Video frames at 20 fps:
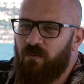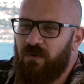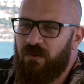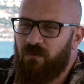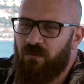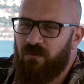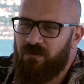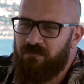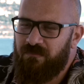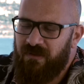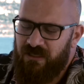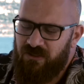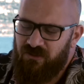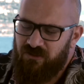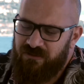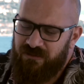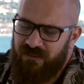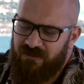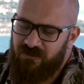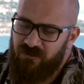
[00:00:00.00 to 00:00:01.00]
we want to make
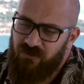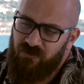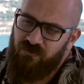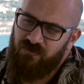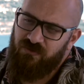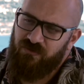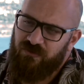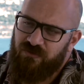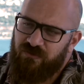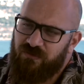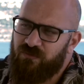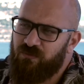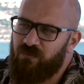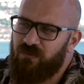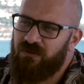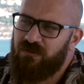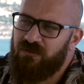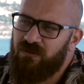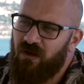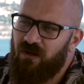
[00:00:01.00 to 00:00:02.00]
sure that the users
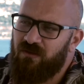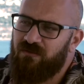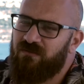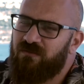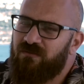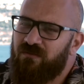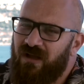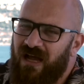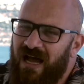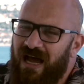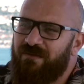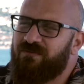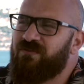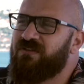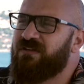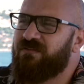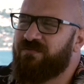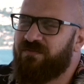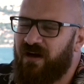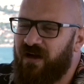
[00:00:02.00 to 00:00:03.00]
will not have to
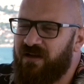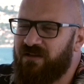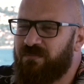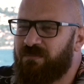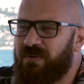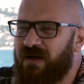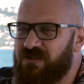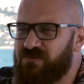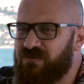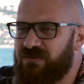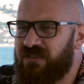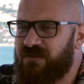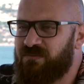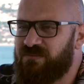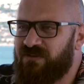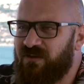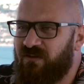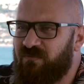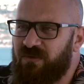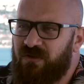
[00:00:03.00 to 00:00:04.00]
define the password
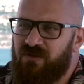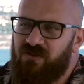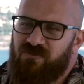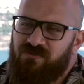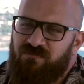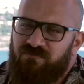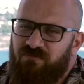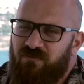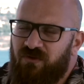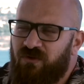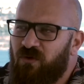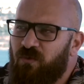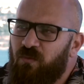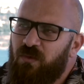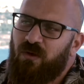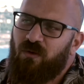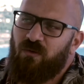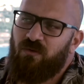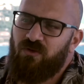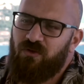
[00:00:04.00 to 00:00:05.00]
themselves, because, you know,
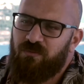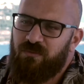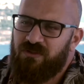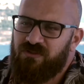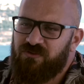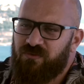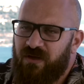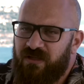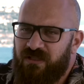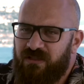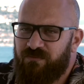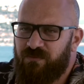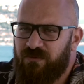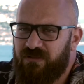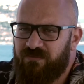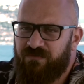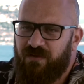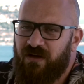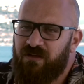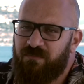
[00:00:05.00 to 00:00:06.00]
we're all humans, right? If we
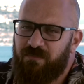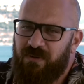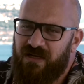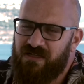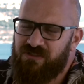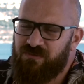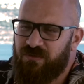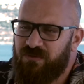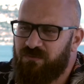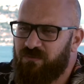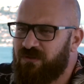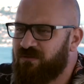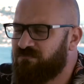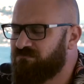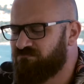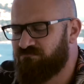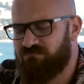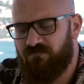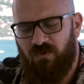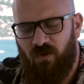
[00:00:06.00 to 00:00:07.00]
define a password, we'll
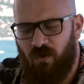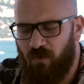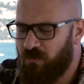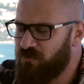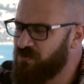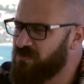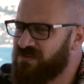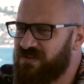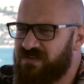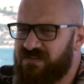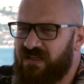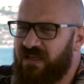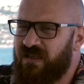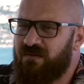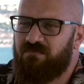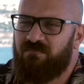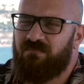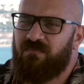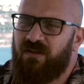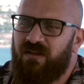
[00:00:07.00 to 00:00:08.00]
all use the
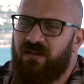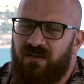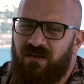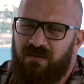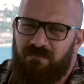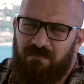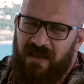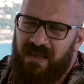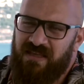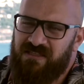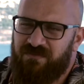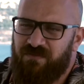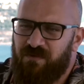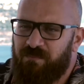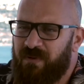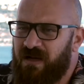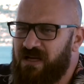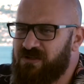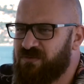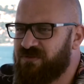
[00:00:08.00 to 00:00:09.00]
same base of a
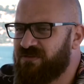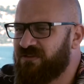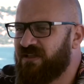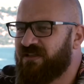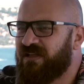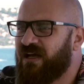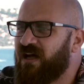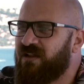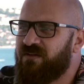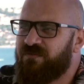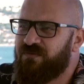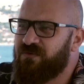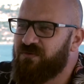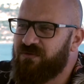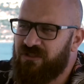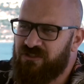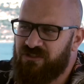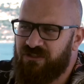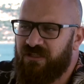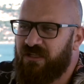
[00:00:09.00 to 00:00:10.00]
password and then add a few
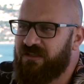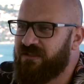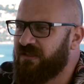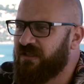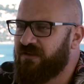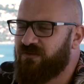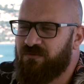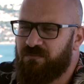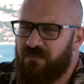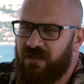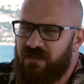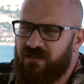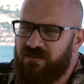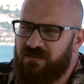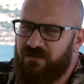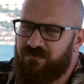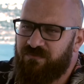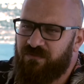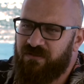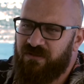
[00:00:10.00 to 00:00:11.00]
digits at the end to make it
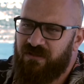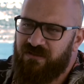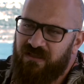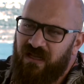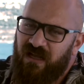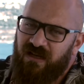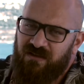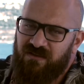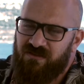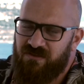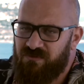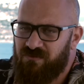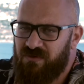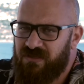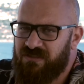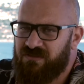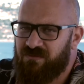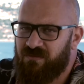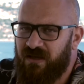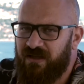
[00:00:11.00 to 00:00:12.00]
different, and that is a
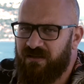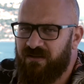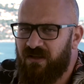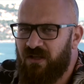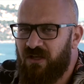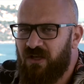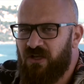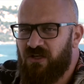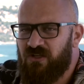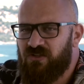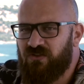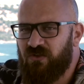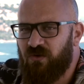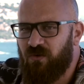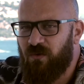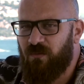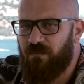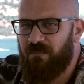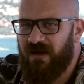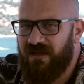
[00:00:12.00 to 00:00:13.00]
risk, right?
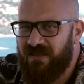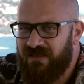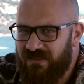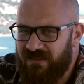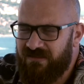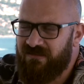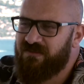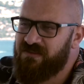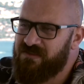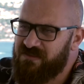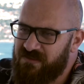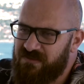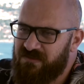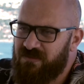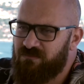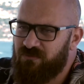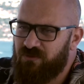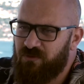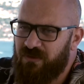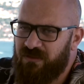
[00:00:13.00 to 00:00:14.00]
So by letting the
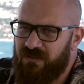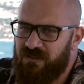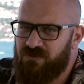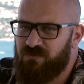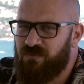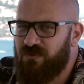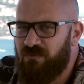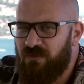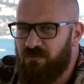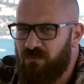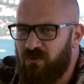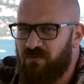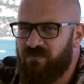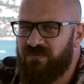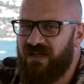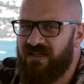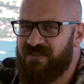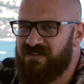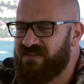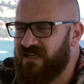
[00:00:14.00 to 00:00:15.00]
system doing this, we remove
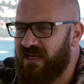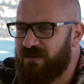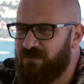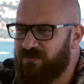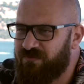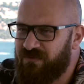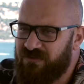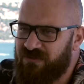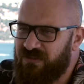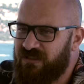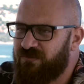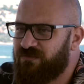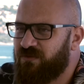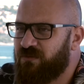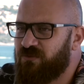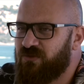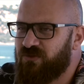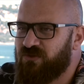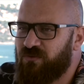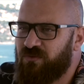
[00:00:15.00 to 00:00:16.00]
that cyber fatigue
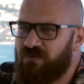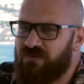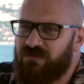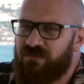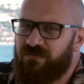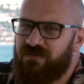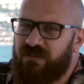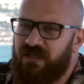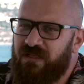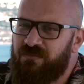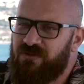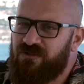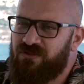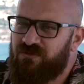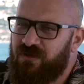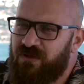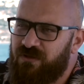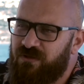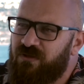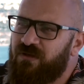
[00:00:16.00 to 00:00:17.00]
from the shoulders of the
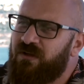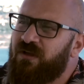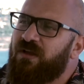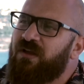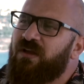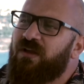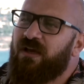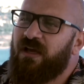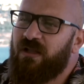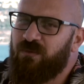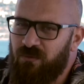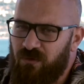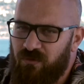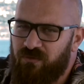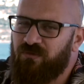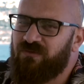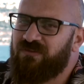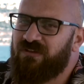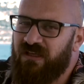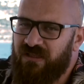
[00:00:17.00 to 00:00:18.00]
administrator, and we're
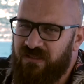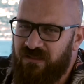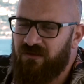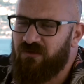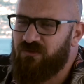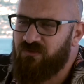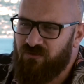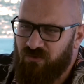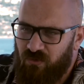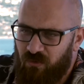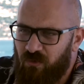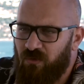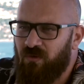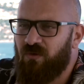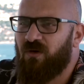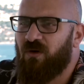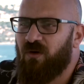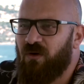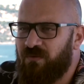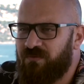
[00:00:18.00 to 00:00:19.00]
also taking control
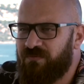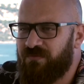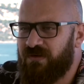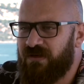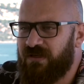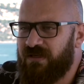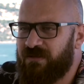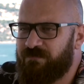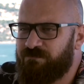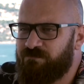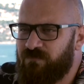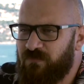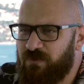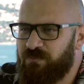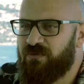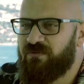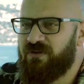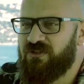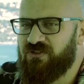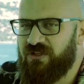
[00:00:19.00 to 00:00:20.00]
of the
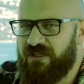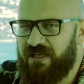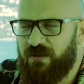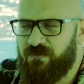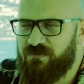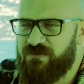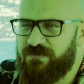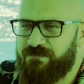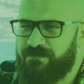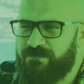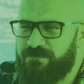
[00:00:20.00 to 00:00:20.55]
privileged accounts.